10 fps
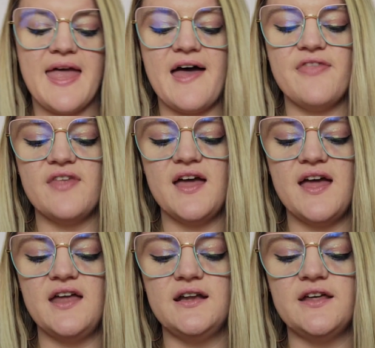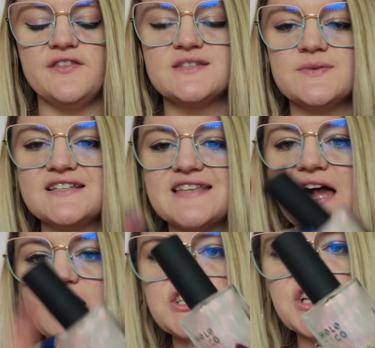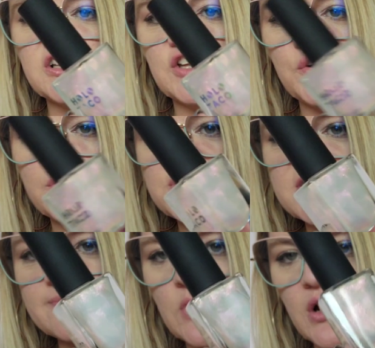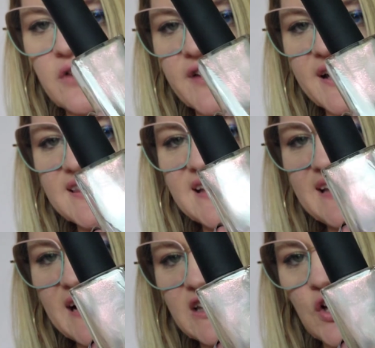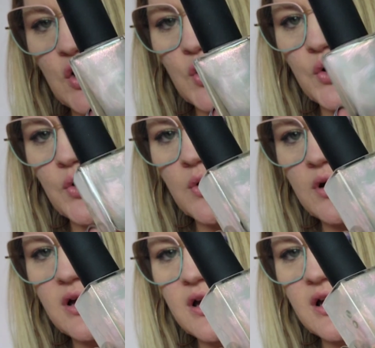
And then this one is Halogen Glow, which is more of like the yellow